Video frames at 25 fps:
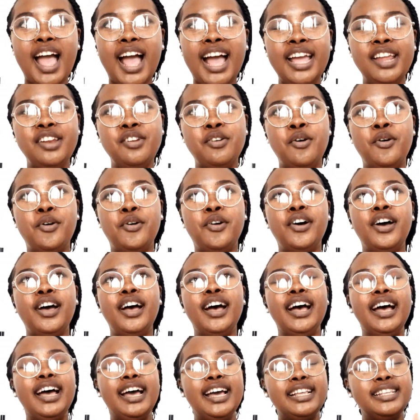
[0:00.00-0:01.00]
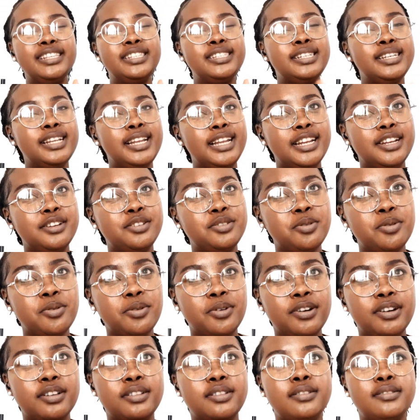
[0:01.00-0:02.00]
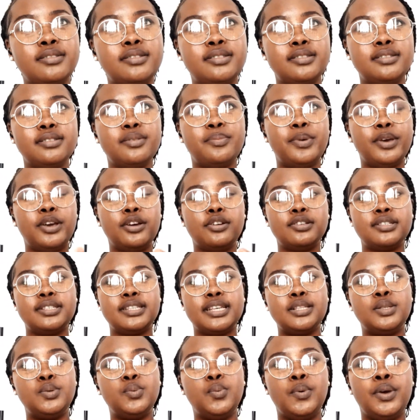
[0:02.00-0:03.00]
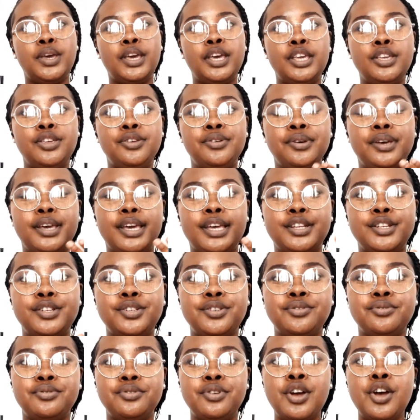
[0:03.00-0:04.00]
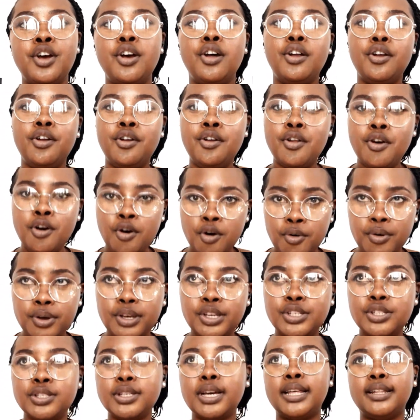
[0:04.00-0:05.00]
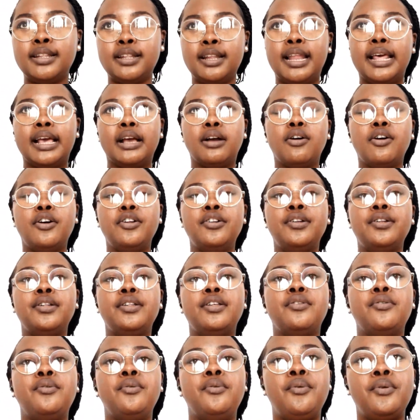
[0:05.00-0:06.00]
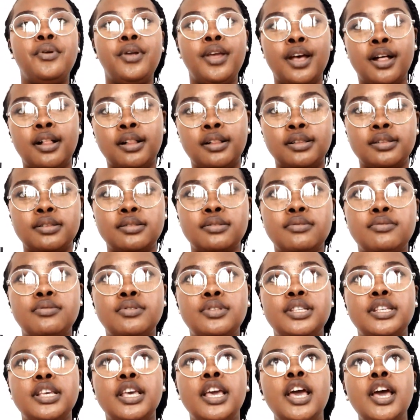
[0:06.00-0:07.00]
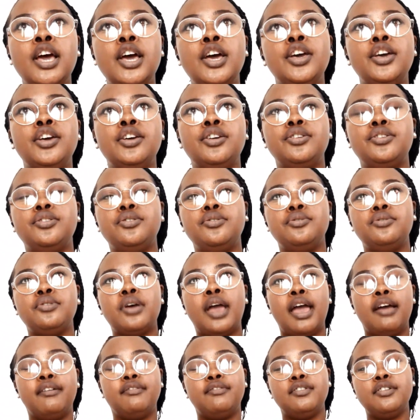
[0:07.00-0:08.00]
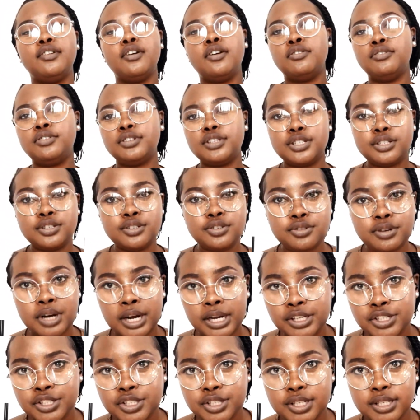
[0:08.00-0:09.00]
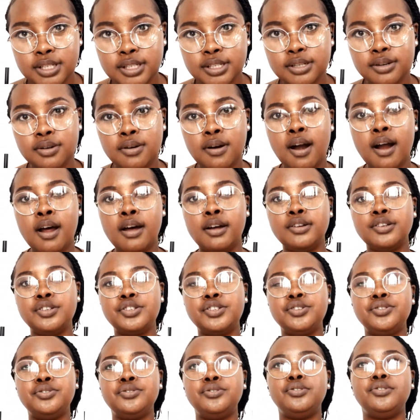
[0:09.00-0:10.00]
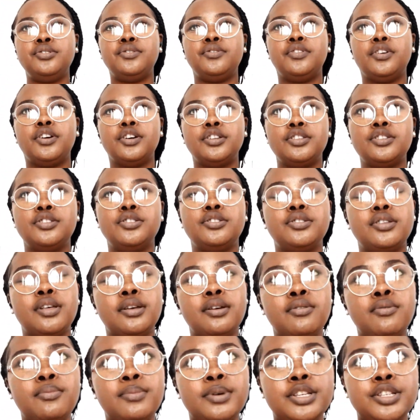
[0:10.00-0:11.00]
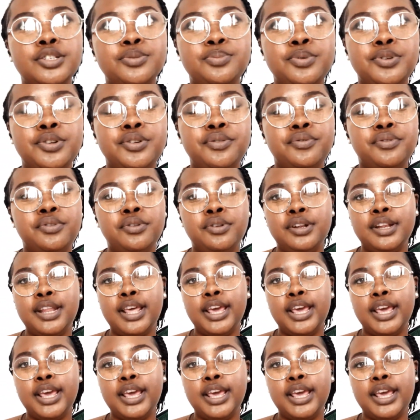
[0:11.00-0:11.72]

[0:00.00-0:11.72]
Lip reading: I know, chill and talk. Those, because that's where you get to know each other, like on the real. So, good see. You have no distractions around you. You've got so much beautiful